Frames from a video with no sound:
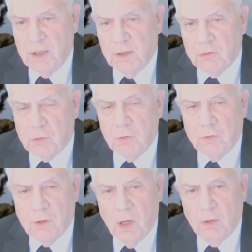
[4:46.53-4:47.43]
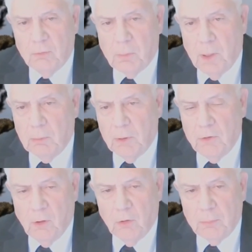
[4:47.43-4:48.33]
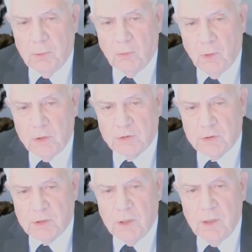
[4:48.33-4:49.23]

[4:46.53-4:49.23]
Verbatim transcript: and truth, God probably the ultimate racist